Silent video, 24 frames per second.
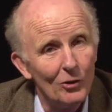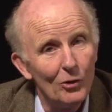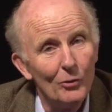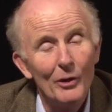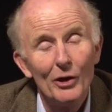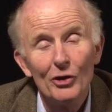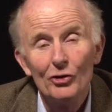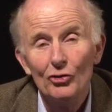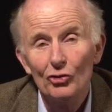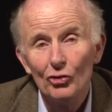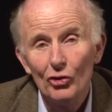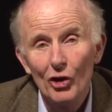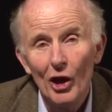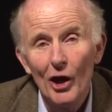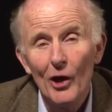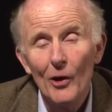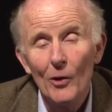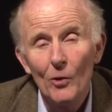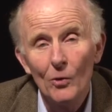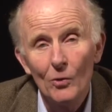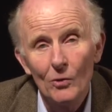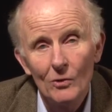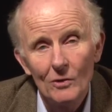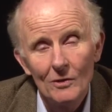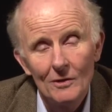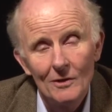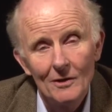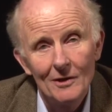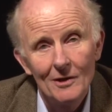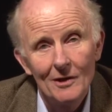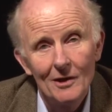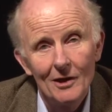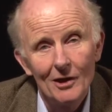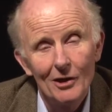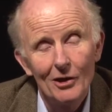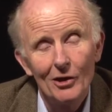Almost no
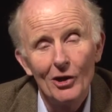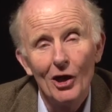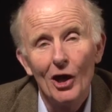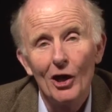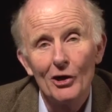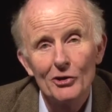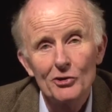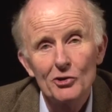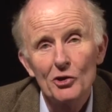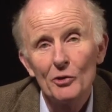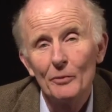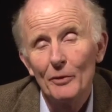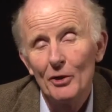large